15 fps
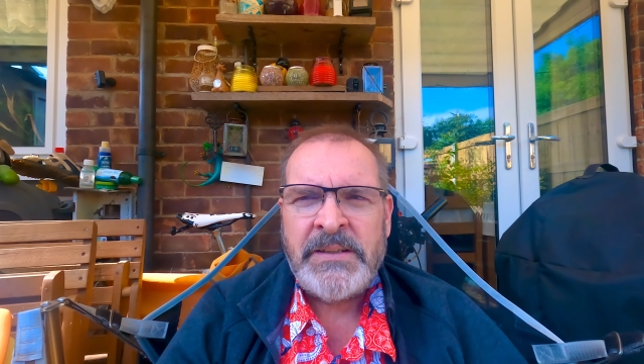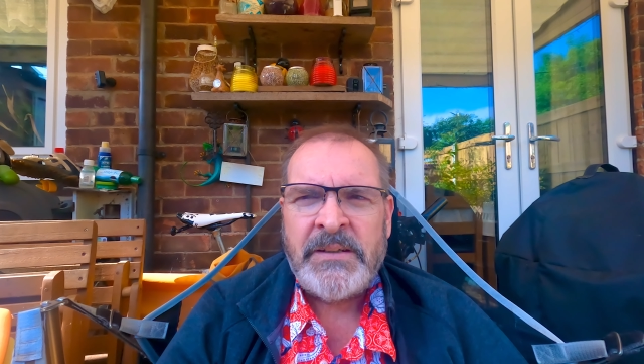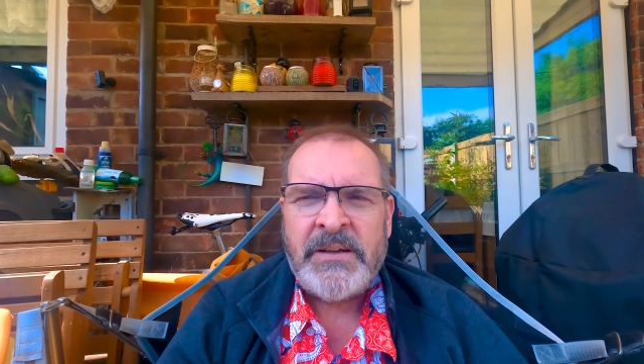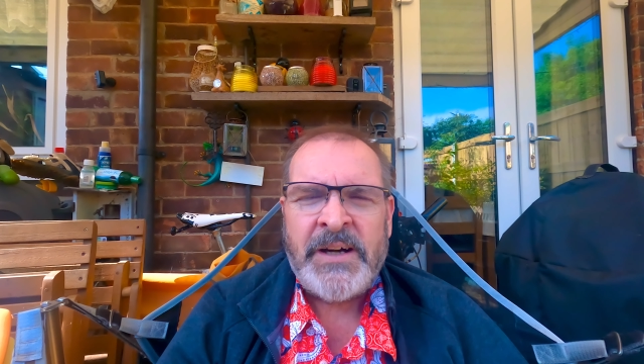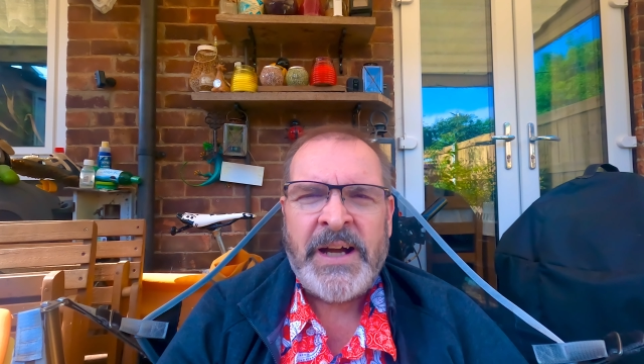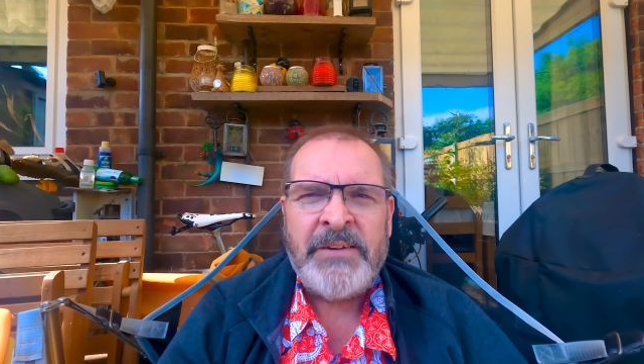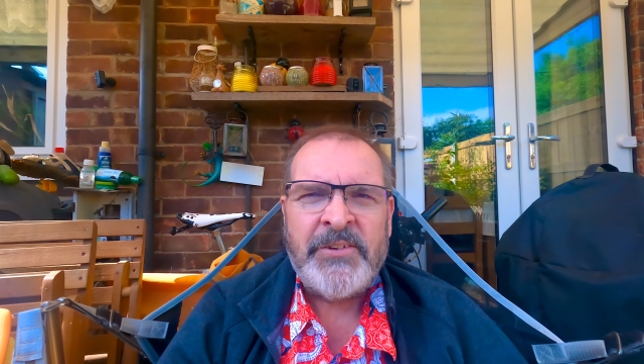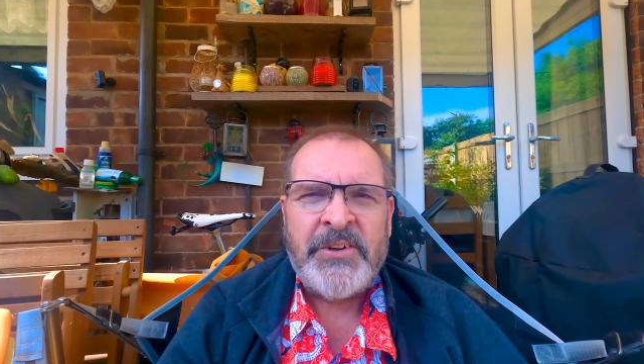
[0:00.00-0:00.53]

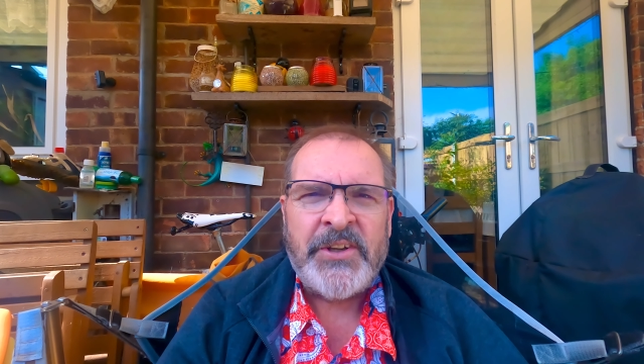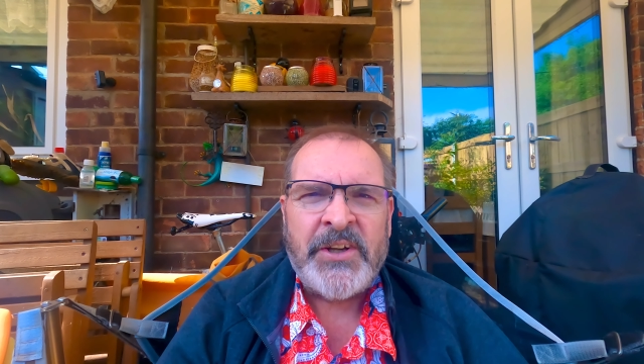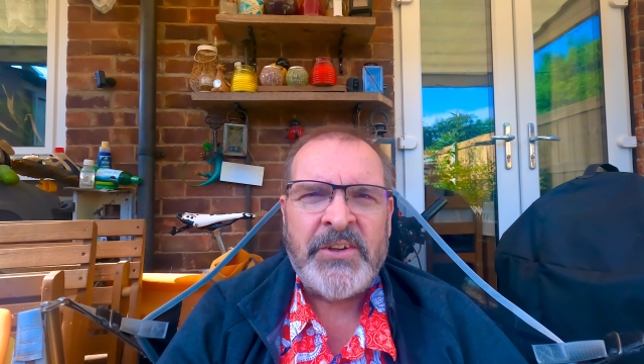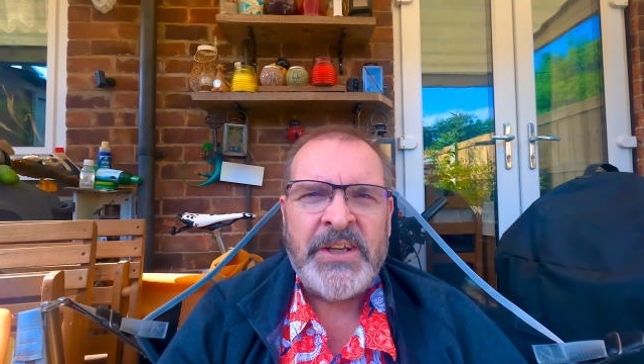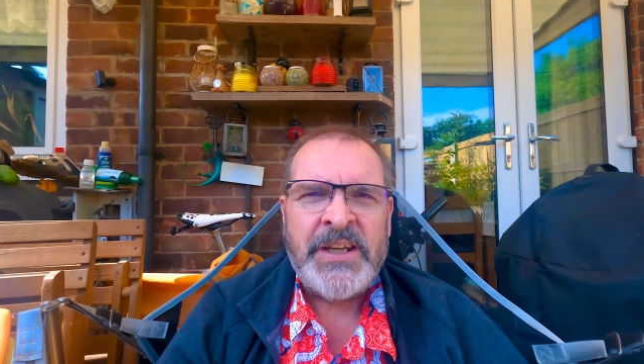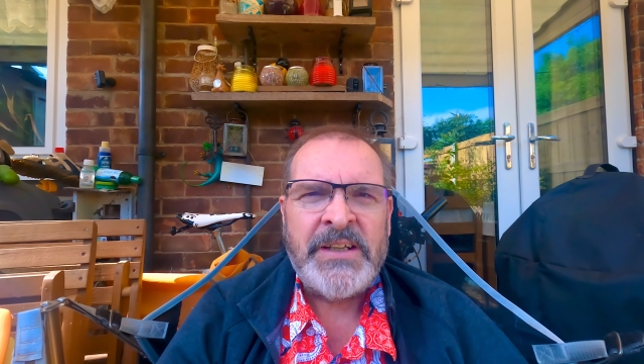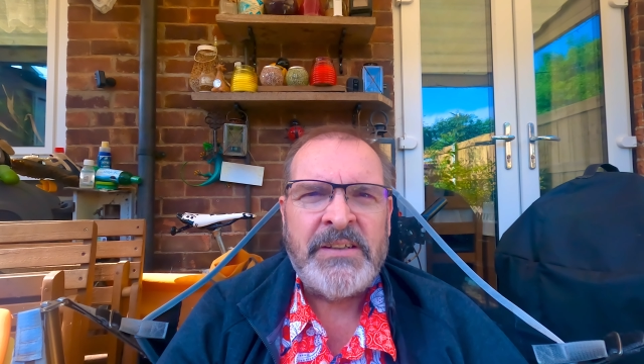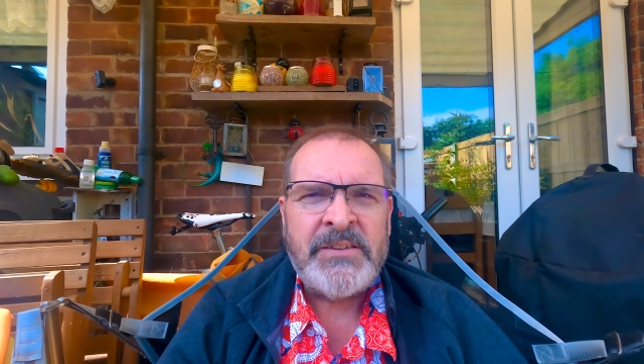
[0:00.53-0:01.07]
haven't done
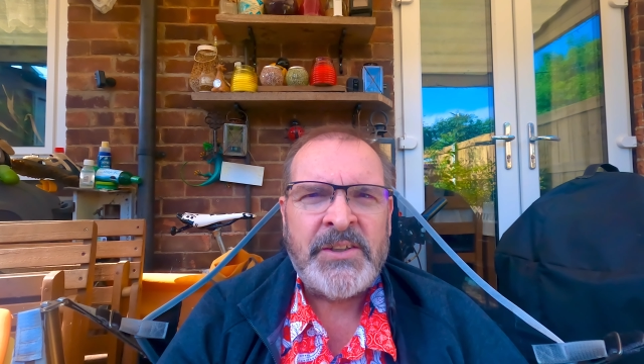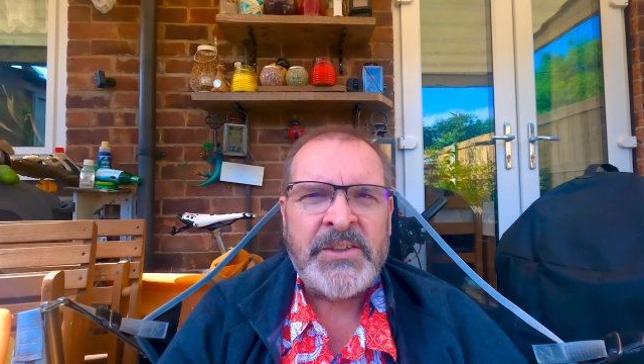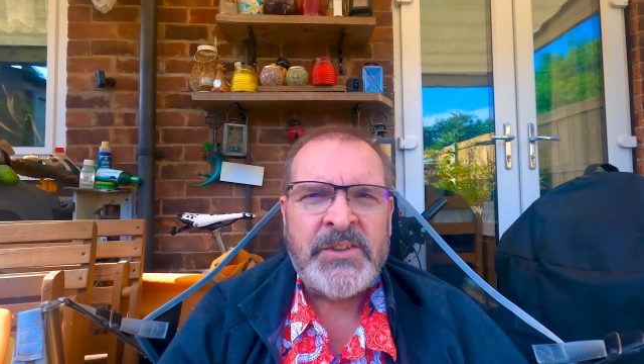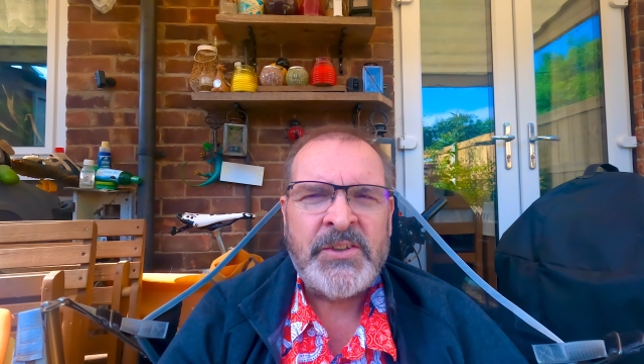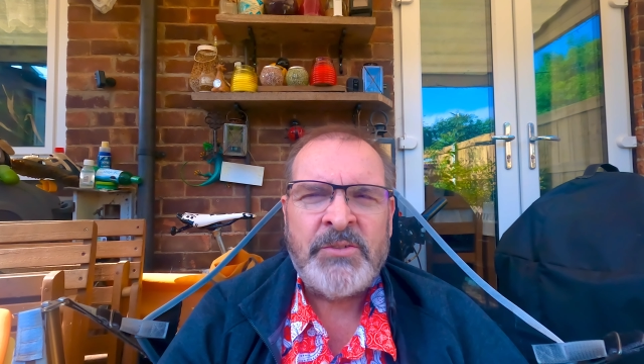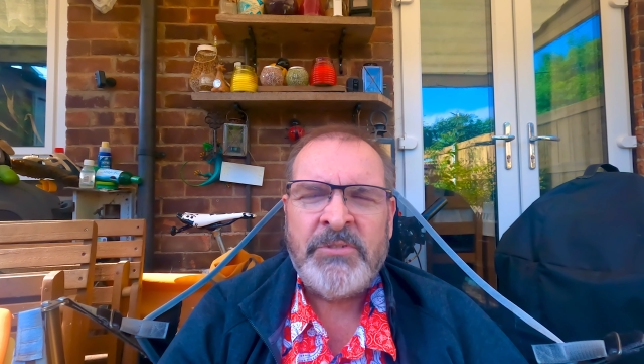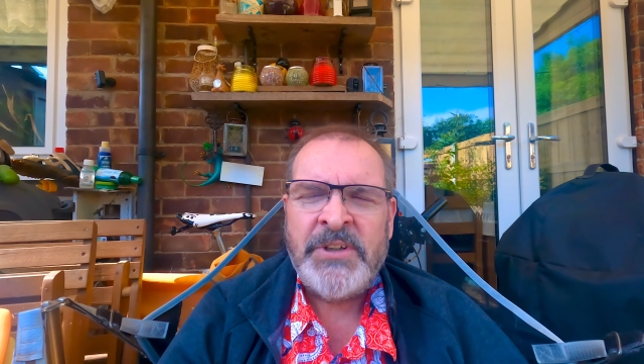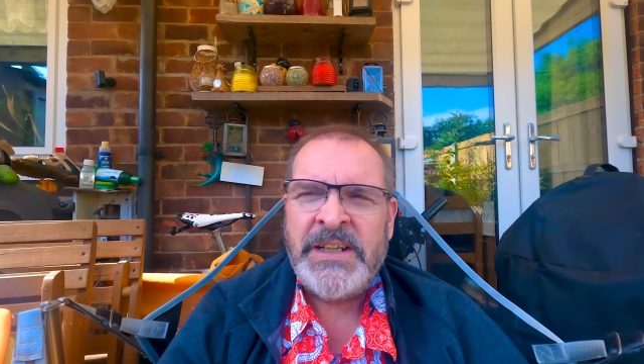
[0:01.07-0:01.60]
yet. I
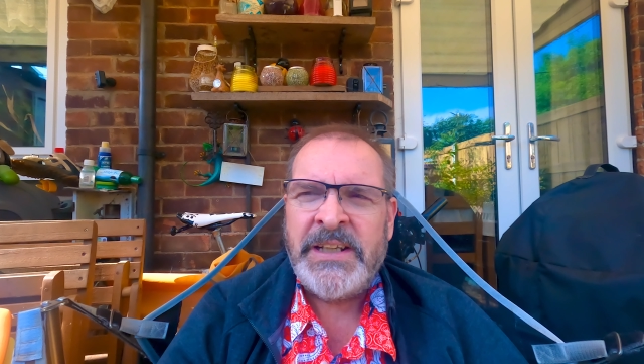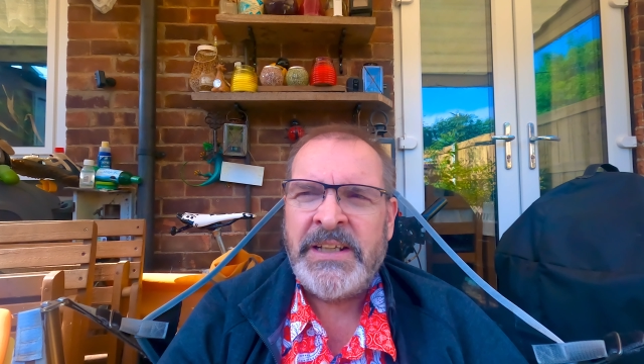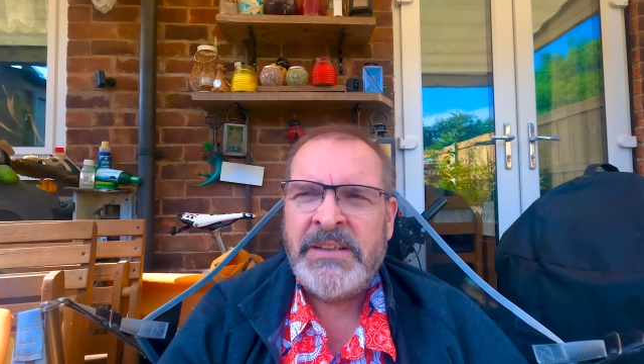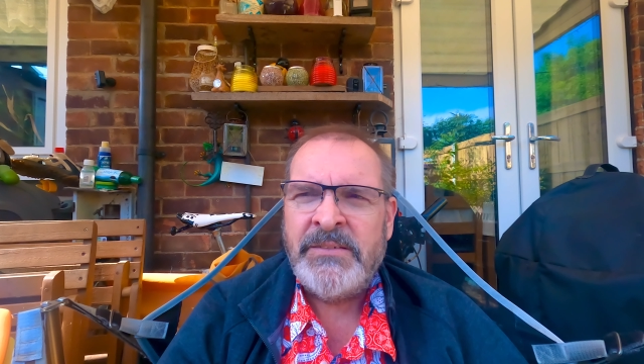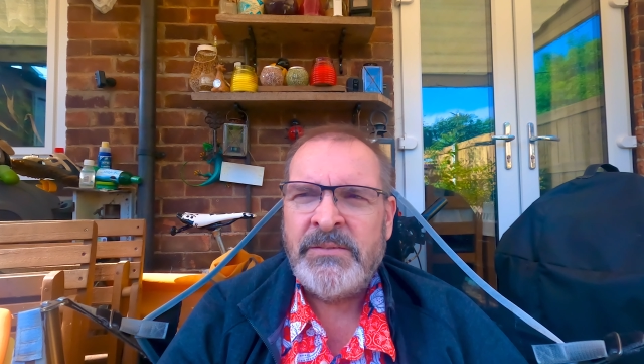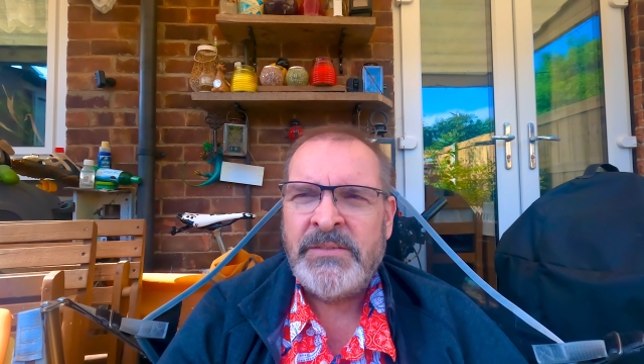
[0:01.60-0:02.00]
should really